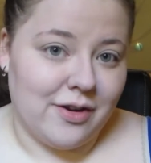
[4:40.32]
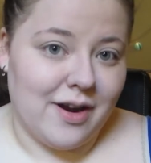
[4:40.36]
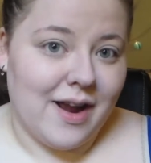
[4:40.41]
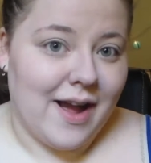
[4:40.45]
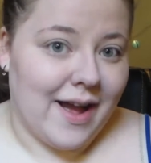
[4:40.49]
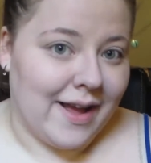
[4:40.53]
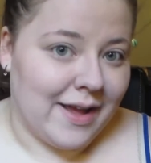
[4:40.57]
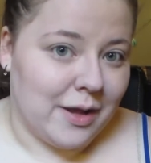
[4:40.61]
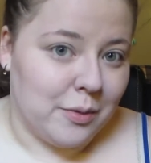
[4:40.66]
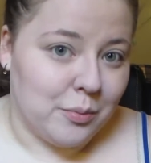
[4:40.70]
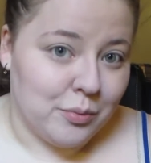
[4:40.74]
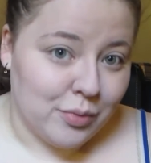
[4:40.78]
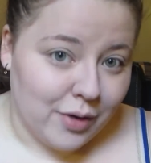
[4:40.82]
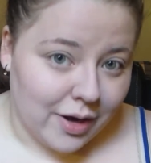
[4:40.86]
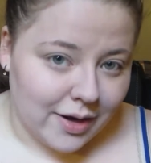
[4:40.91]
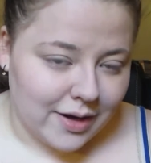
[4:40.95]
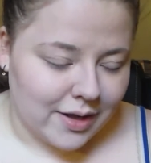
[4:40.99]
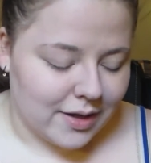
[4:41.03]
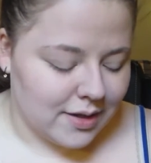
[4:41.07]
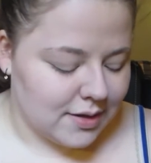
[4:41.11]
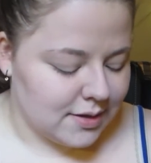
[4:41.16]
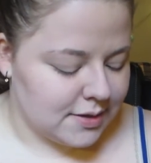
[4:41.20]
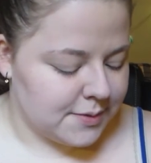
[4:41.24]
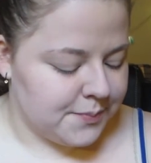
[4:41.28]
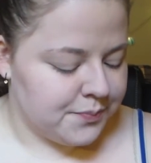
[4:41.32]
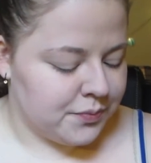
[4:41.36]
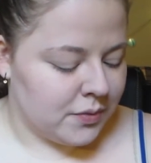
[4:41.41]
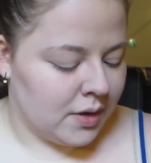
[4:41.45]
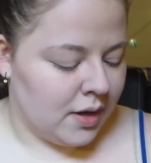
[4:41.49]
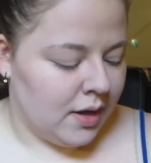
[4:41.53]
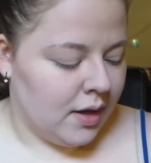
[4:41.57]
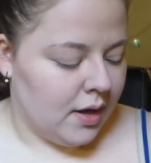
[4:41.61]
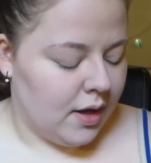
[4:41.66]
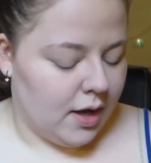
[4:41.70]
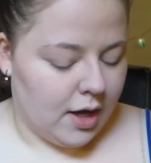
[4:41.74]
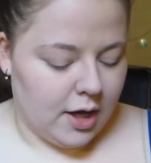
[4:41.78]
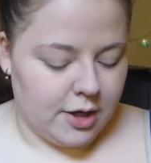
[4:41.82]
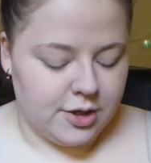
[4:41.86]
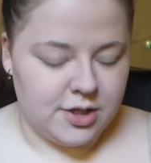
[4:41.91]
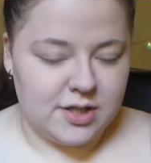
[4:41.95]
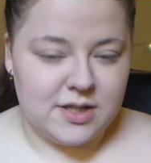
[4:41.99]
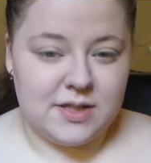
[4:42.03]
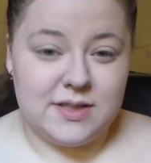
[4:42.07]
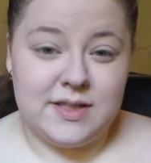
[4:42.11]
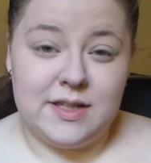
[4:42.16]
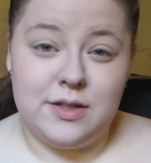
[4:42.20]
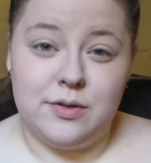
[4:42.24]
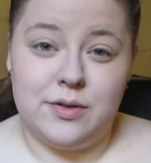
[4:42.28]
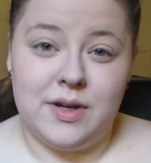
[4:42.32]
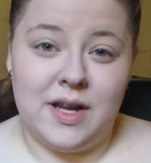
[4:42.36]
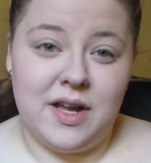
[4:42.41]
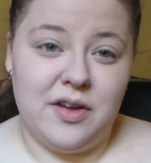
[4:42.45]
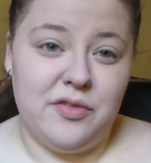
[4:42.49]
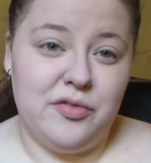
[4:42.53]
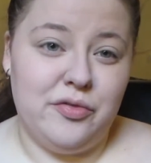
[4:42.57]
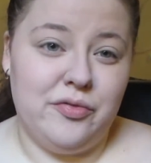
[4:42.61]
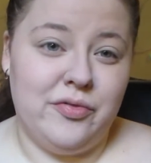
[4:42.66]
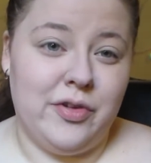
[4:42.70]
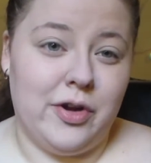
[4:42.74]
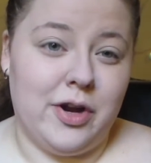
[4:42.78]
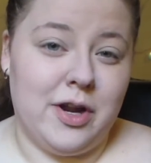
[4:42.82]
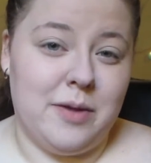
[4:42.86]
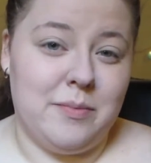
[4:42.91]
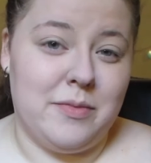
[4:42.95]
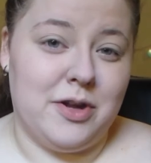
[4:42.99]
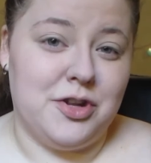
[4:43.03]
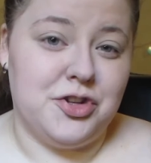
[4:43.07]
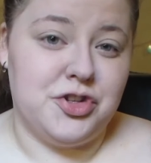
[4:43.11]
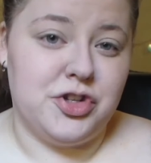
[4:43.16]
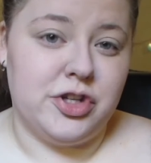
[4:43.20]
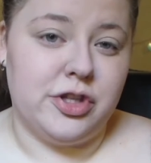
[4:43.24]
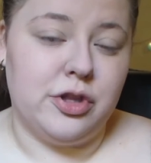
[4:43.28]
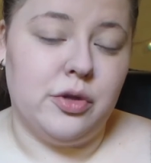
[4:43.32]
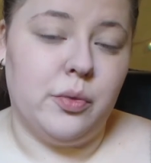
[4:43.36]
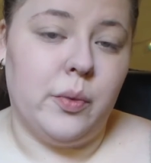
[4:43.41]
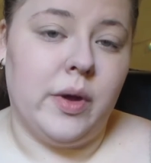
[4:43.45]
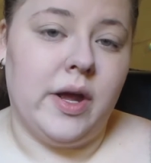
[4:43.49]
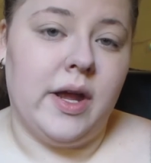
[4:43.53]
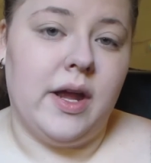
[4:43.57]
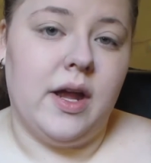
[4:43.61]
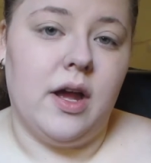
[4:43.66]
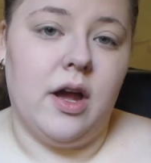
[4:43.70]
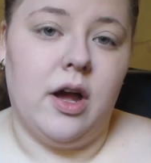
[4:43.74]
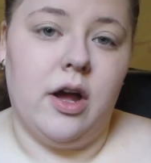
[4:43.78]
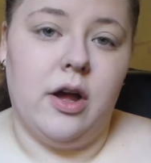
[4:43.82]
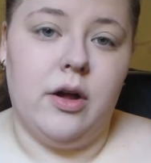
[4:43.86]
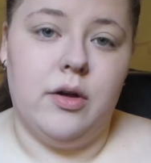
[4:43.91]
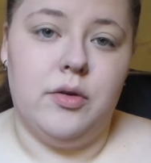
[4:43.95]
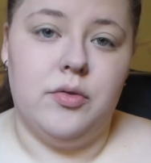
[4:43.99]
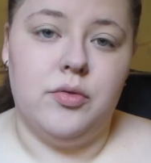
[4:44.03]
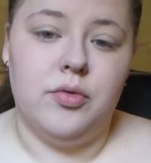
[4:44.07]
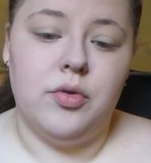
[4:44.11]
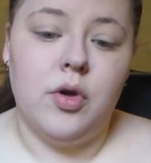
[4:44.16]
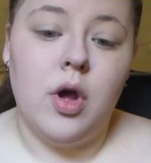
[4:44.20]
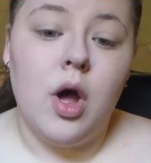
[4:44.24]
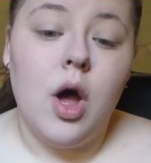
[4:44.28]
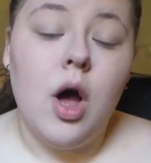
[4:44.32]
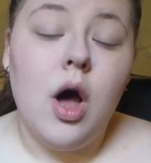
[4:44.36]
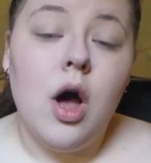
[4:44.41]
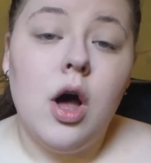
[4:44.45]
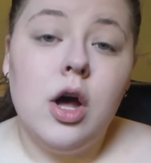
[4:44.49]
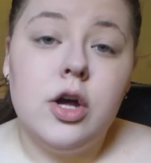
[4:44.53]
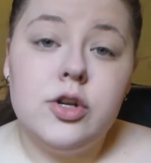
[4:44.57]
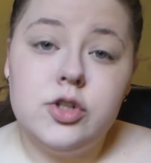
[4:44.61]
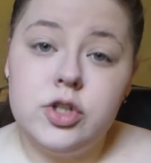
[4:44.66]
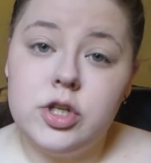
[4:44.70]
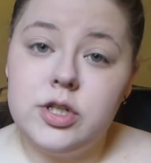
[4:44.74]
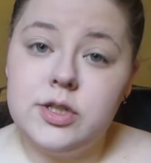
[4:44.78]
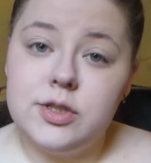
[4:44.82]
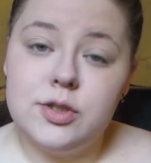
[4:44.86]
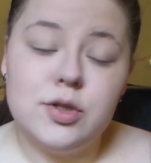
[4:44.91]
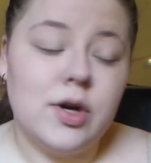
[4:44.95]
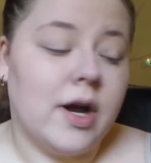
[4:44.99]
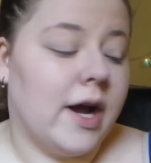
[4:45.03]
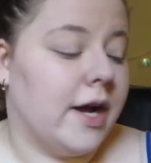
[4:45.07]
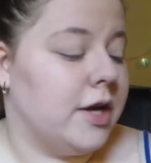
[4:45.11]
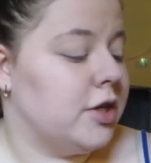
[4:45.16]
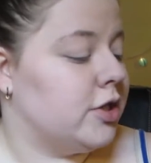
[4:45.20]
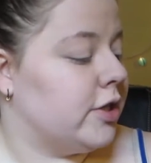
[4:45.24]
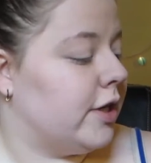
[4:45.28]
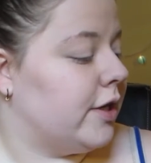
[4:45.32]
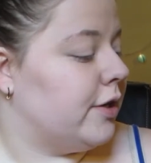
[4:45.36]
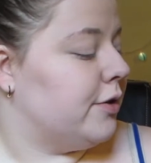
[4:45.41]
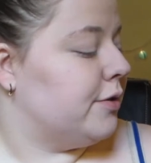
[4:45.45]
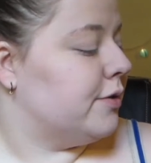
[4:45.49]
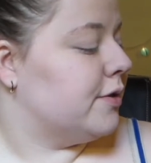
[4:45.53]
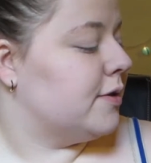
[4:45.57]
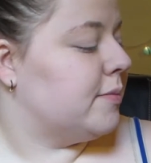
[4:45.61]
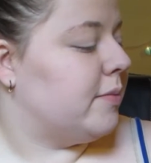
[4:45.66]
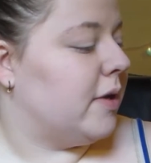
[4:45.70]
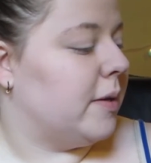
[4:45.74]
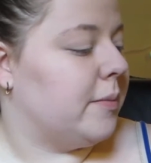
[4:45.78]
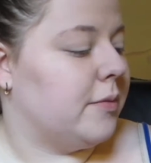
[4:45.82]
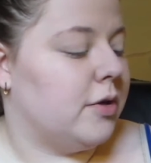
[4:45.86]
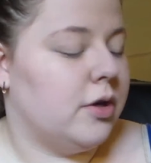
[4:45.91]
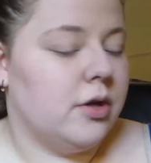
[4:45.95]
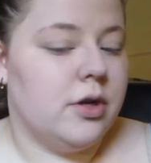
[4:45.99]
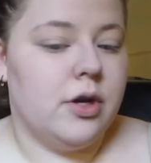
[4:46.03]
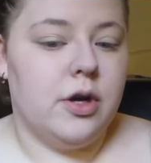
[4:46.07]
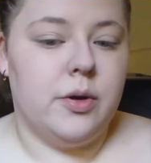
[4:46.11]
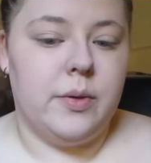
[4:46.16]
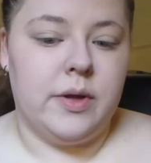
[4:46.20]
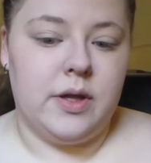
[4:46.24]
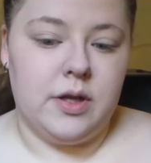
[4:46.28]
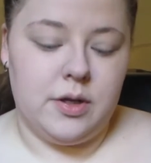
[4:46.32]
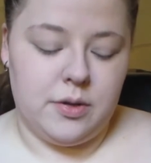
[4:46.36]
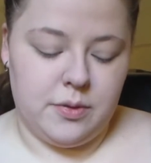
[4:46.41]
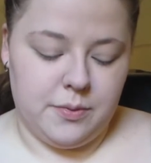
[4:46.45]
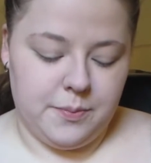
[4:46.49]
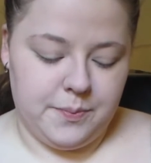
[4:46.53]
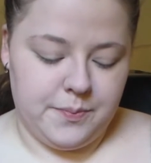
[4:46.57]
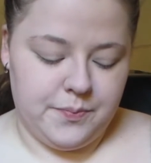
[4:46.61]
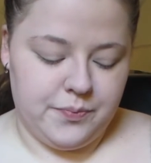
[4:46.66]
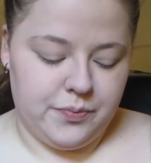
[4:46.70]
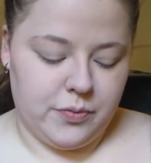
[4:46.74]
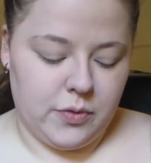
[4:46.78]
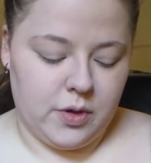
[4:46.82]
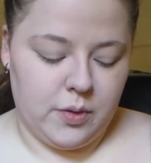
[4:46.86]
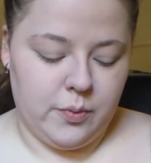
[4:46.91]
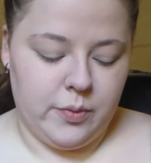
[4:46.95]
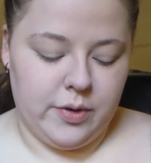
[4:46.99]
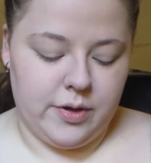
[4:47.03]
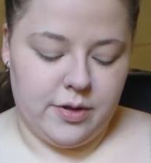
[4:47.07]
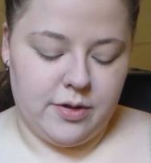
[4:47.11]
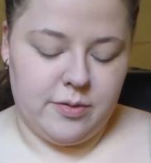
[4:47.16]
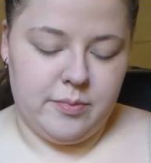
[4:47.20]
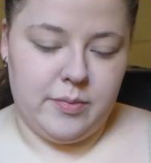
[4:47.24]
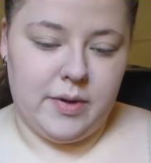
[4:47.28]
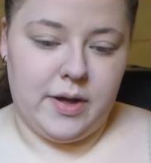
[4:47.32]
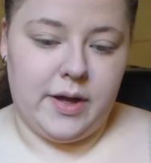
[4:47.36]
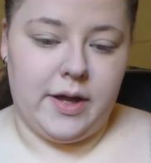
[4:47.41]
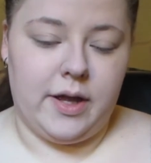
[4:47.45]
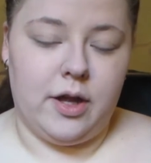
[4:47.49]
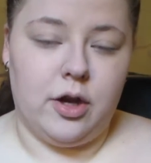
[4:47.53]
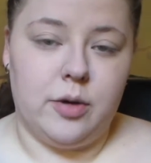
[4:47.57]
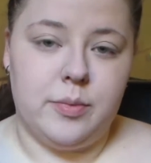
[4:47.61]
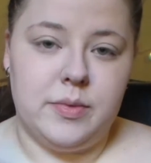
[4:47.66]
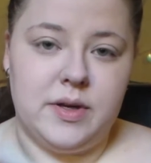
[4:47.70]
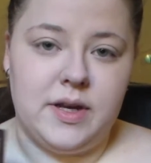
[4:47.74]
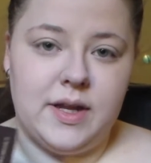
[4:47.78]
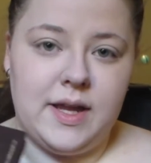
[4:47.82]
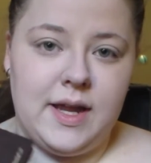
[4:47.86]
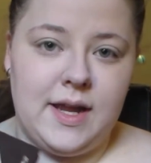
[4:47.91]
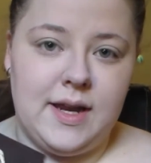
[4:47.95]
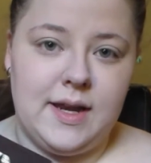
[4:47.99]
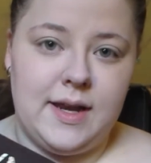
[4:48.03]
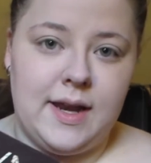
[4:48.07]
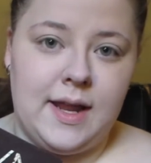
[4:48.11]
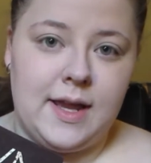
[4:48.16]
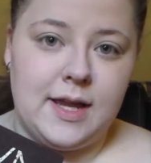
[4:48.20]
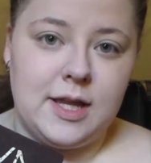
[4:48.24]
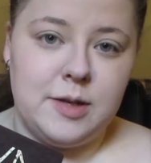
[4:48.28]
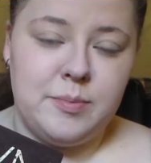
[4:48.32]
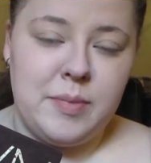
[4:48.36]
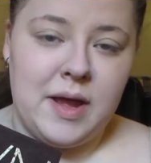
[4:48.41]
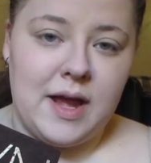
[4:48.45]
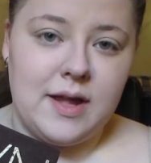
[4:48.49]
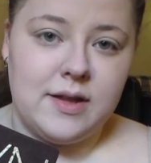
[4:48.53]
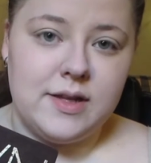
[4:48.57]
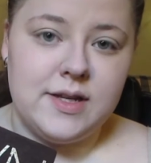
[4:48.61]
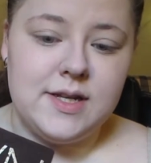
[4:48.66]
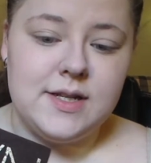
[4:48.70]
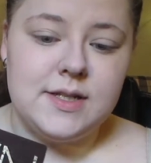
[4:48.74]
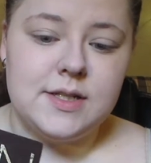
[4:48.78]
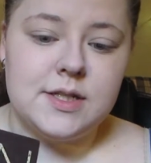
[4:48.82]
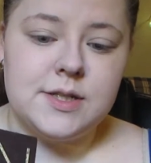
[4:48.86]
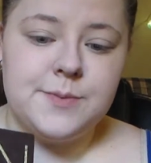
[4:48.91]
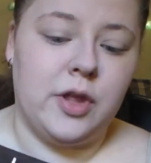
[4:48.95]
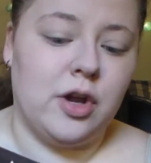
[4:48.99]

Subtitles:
high-end product, just because I don't have very much in the way of drugstore eyeshadows, but I'm going to go in with my Urban Decay Naked palette.